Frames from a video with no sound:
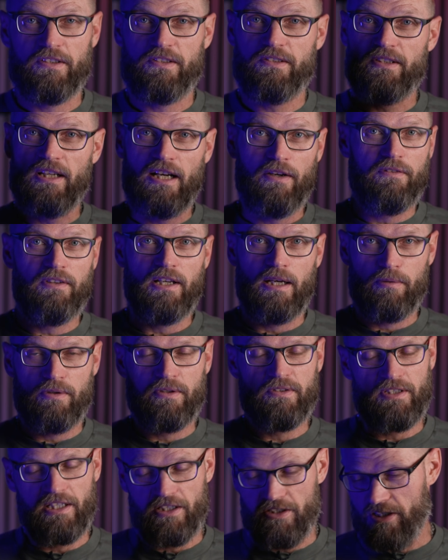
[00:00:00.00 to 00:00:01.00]
I stuffed up
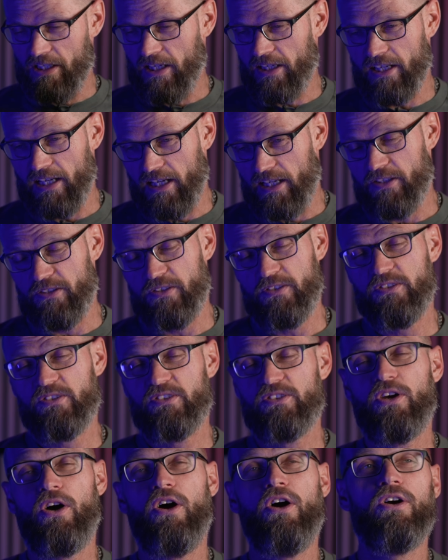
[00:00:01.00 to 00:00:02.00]
because their checkout is
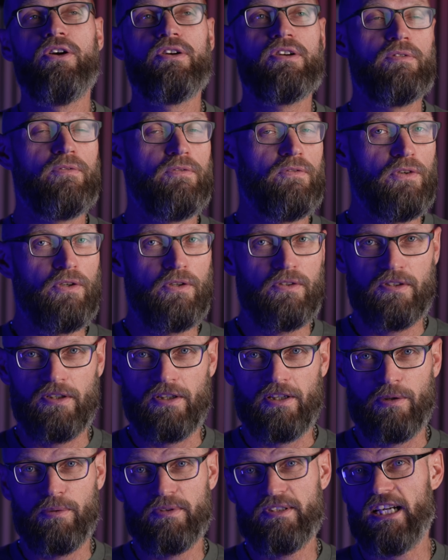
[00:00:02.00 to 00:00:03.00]
so
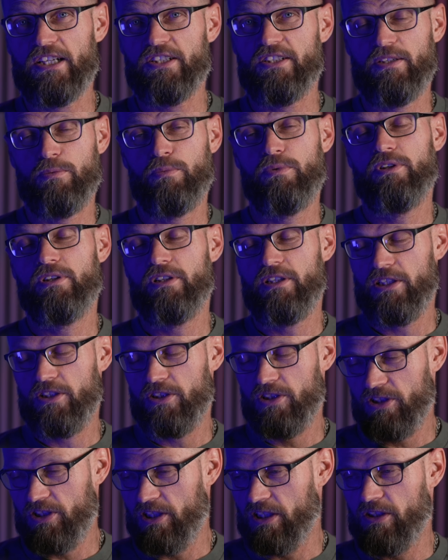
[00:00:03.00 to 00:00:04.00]
confusing. It was actually a really
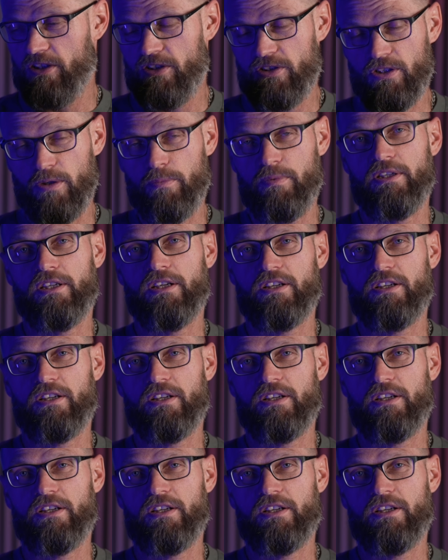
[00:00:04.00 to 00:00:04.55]
shopping